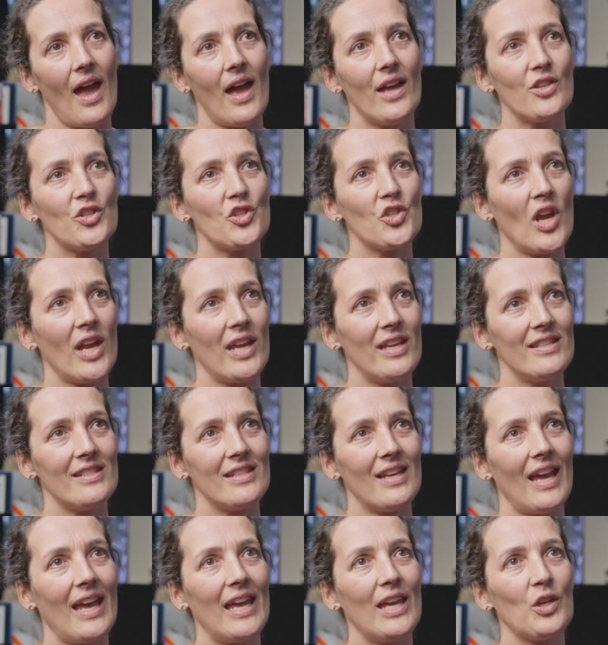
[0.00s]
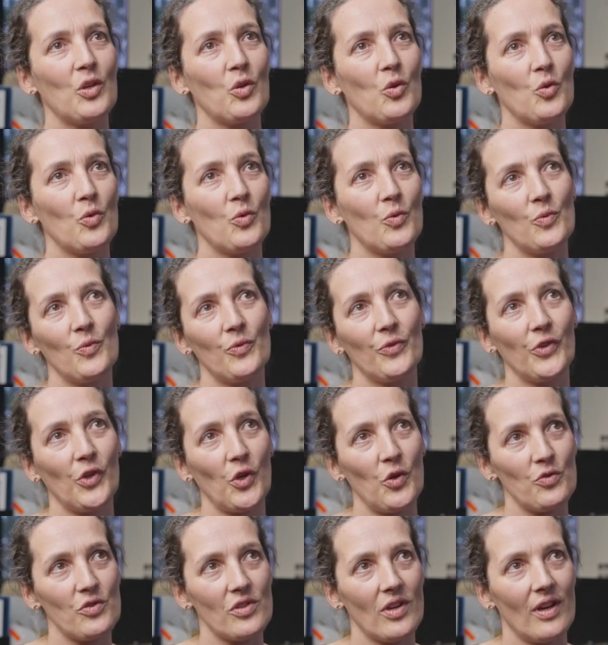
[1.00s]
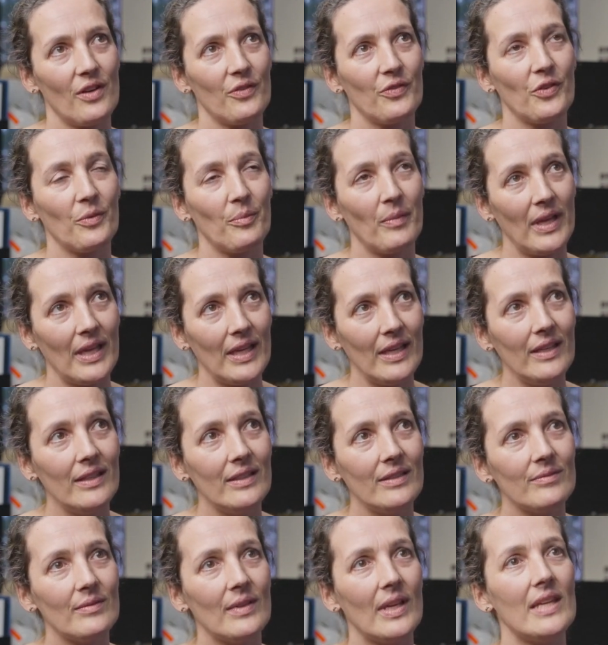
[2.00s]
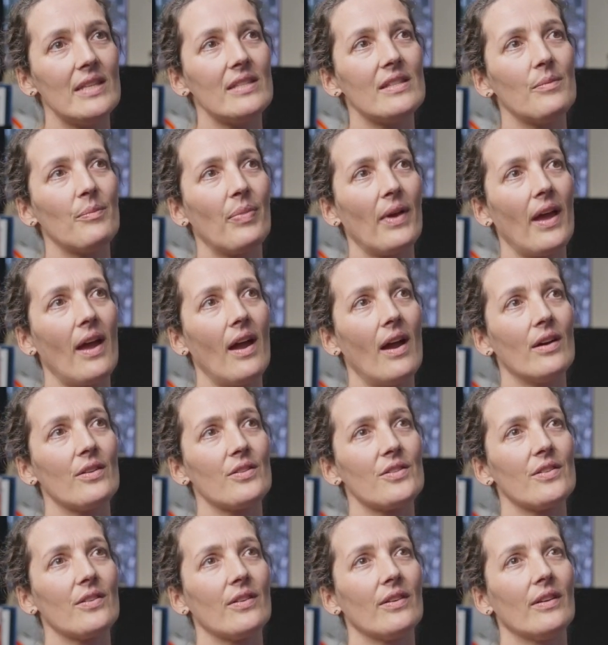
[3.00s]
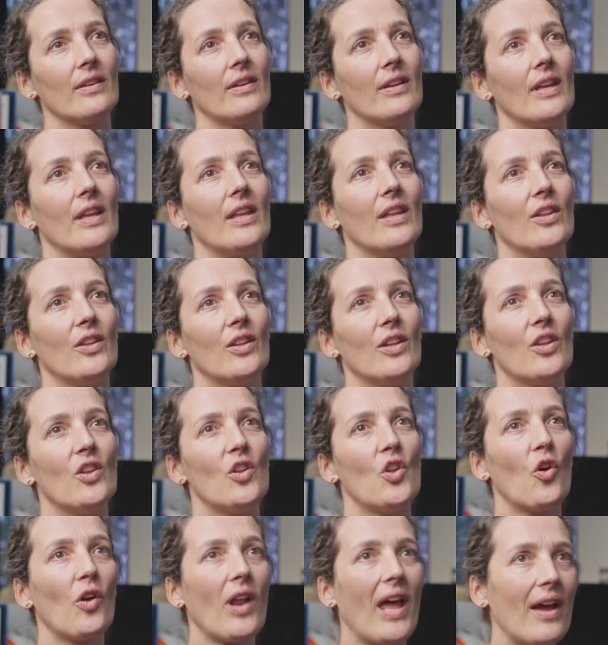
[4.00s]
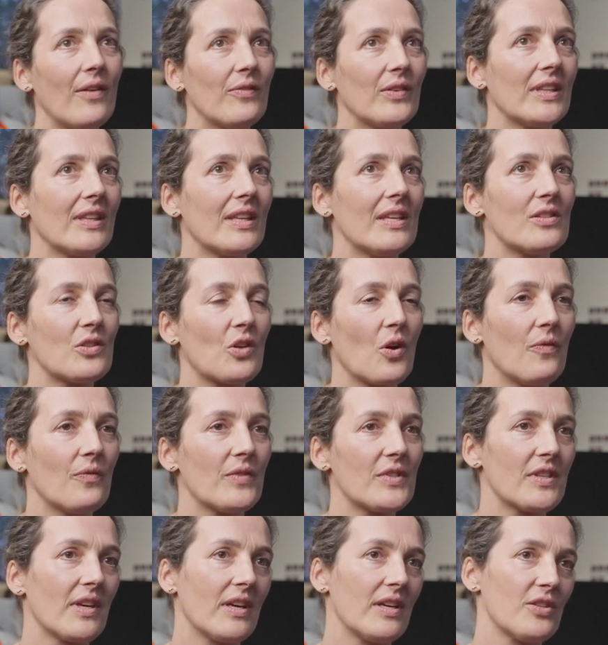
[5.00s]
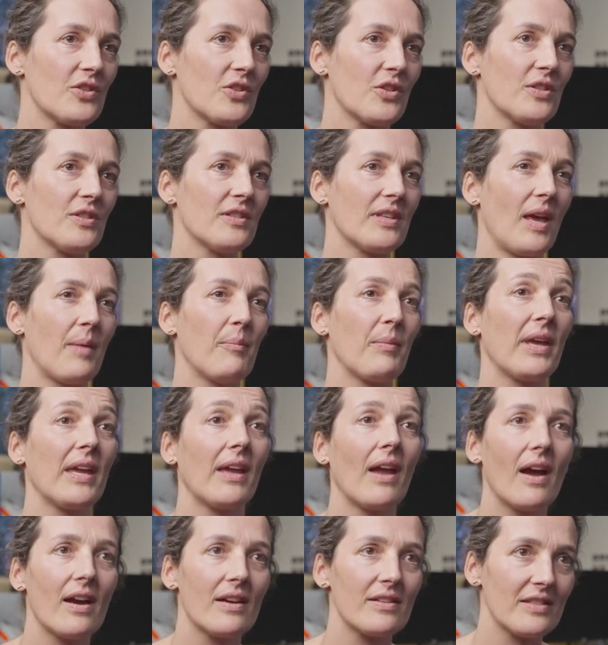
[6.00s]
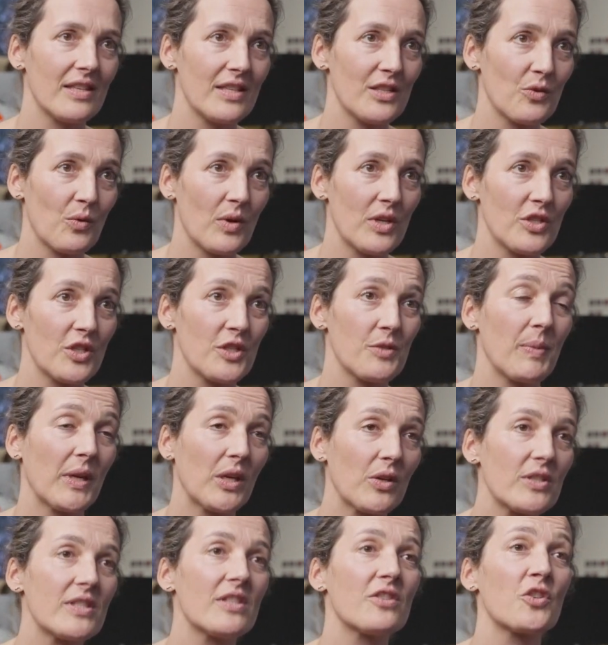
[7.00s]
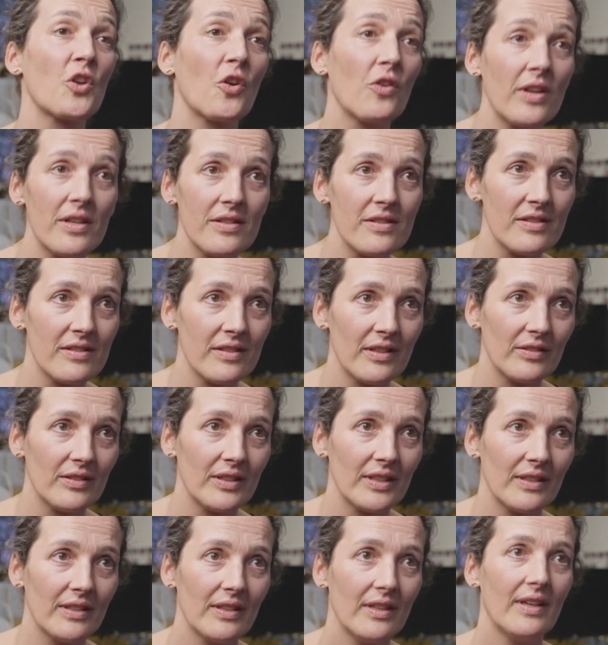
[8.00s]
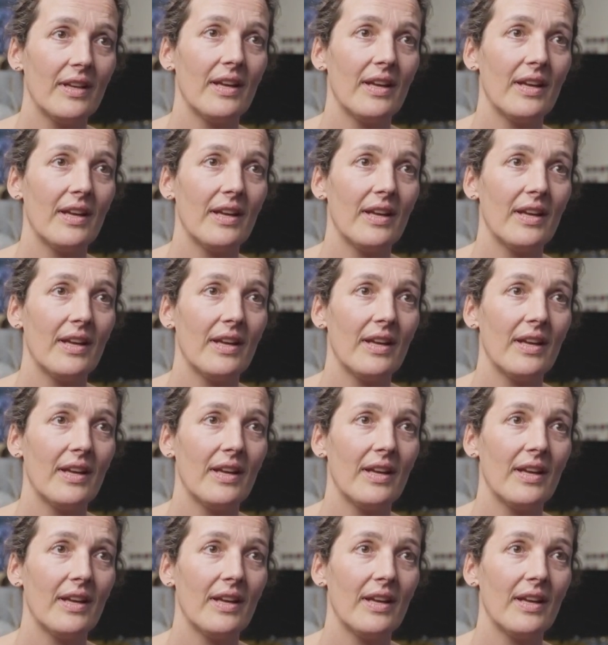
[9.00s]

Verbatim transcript: A gender equal future for me is about not having these conversations and being asked these questions because it's not necessary.